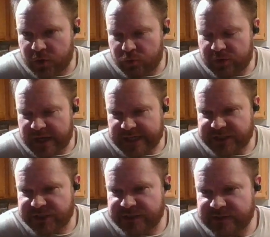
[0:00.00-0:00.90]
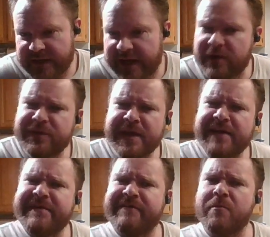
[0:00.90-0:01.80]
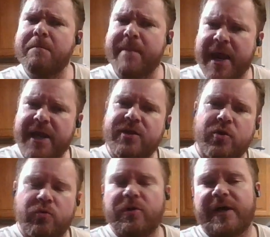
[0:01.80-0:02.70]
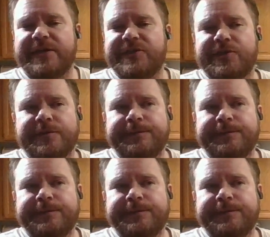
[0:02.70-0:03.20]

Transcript: goulash. I don't think I've ever made goulash.